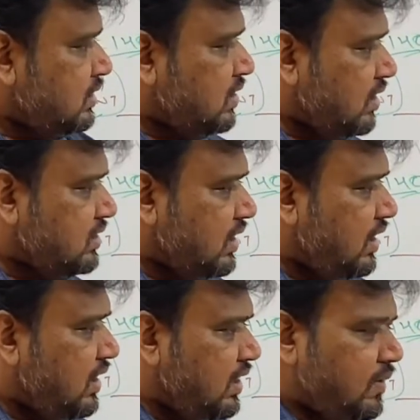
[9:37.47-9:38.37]
starts
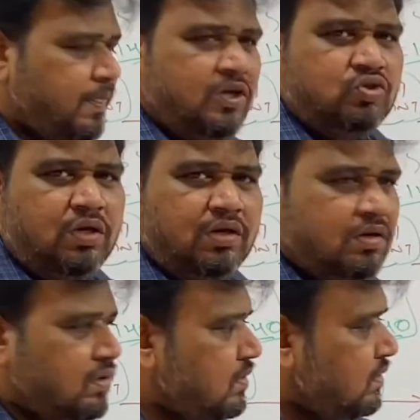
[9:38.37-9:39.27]
secreting
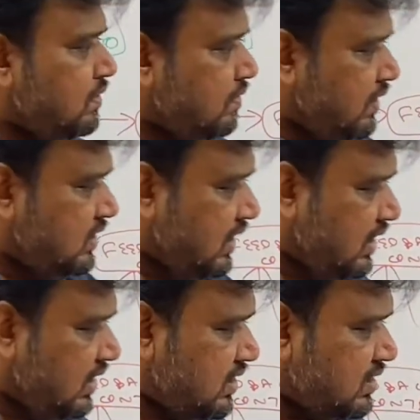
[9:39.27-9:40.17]
insulin, which
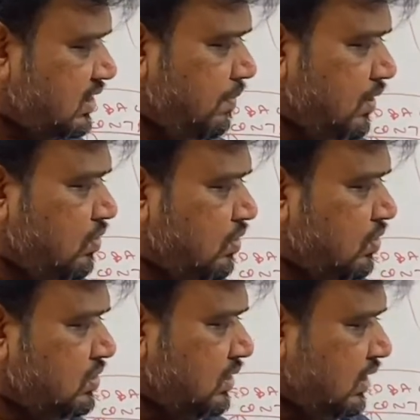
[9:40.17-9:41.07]
decreases the blood
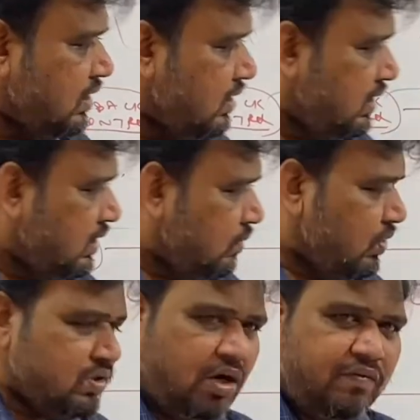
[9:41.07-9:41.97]
glucose. Here
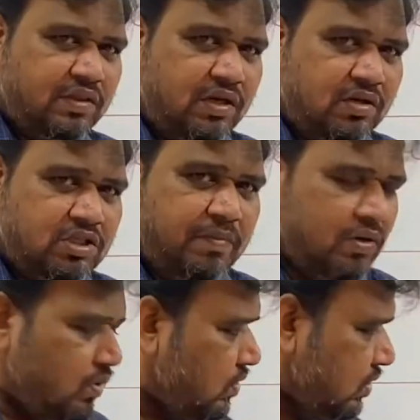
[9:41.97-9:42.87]
we start with increased
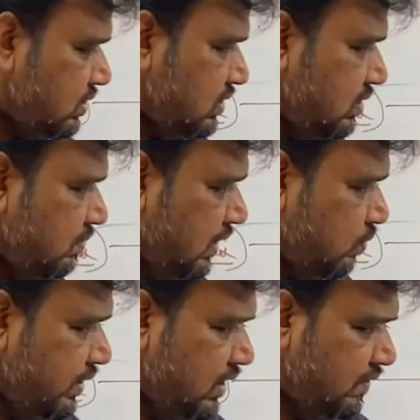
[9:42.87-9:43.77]
blood glucose,
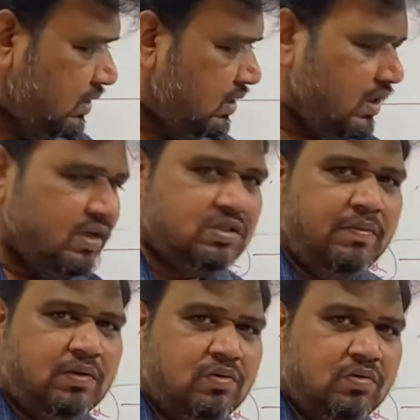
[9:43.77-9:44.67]
but we end with decreased
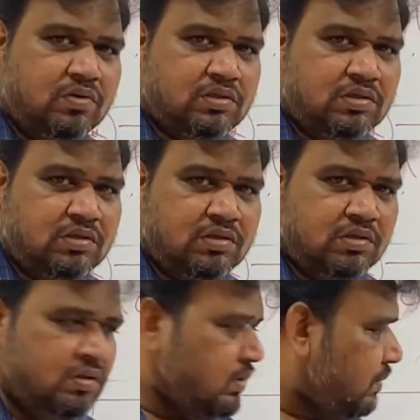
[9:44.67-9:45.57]
blood glucose
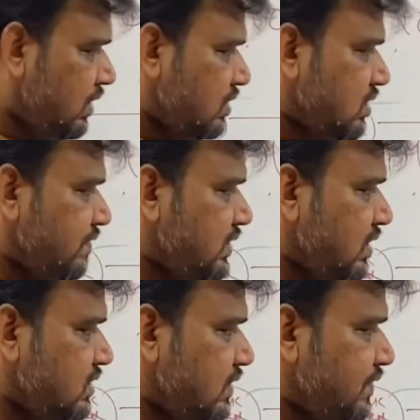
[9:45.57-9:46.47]
because of
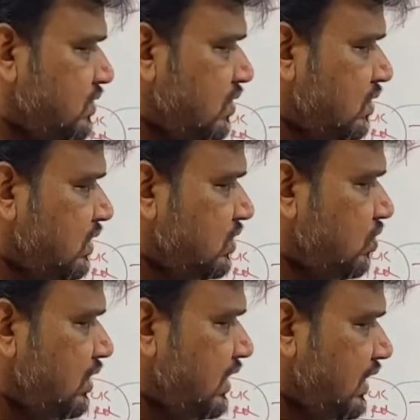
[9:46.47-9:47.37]
secretion of insulin.
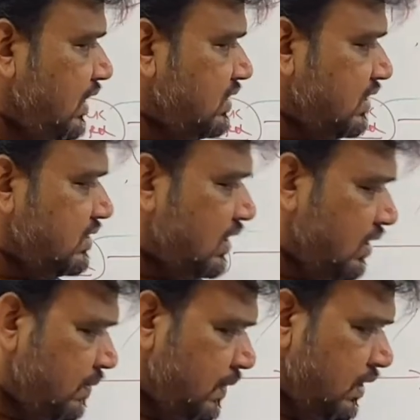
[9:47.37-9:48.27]
Insulin decreases
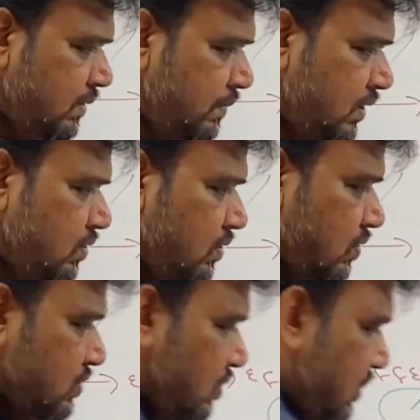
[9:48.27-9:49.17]
the blood
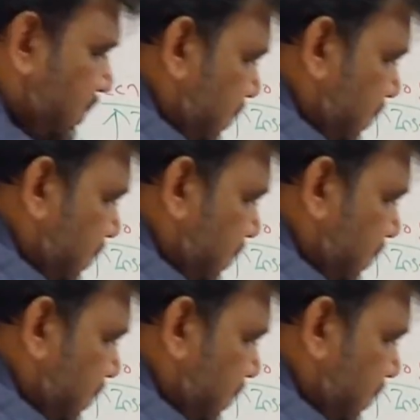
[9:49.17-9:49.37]
glucose. So this